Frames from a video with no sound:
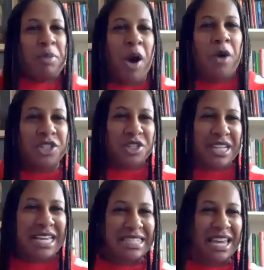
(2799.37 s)
Poetry,
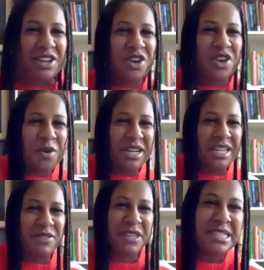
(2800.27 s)
it's like no one
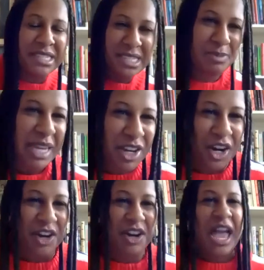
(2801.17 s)
it's the
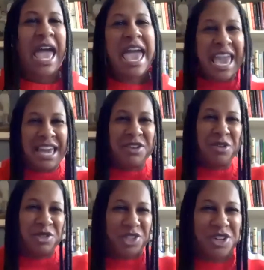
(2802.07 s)
speaker.
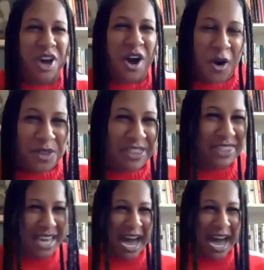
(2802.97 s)
You should know that